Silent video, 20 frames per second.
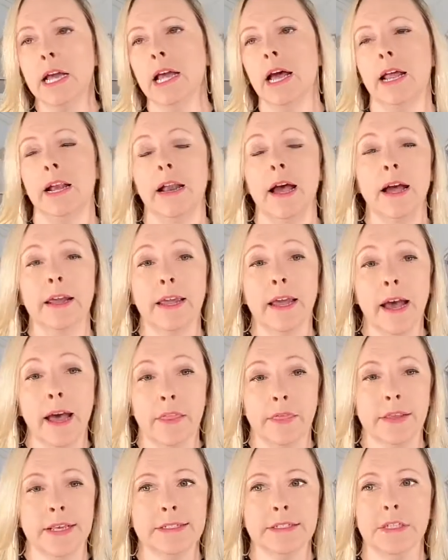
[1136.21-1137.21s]
And
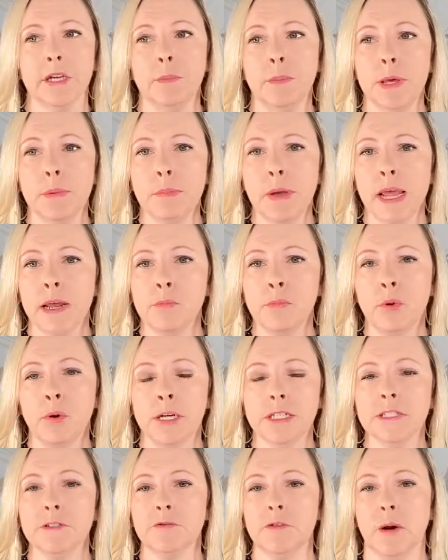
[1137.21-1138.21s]
again, these could be pain
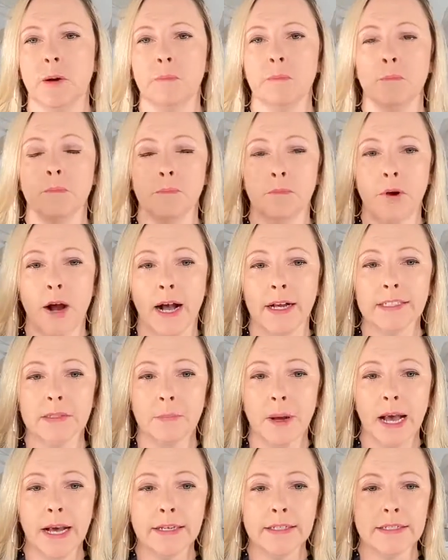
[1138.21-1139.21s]
points from
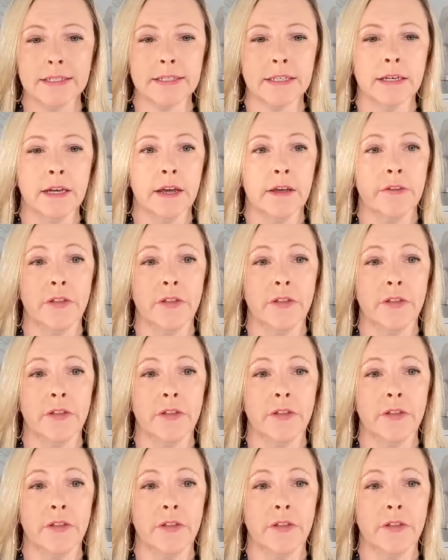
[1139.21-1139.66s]
prospects.